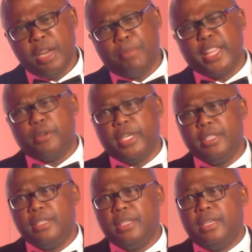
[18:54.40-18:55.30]
And by the
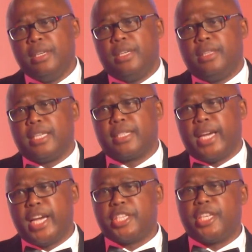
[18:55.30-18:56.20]
way, there's a
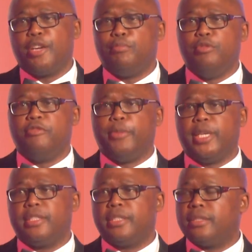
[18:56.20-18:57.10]
hashtag
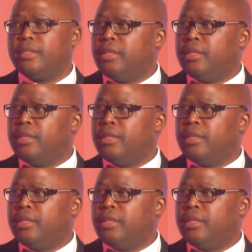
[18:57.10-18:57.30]
movement.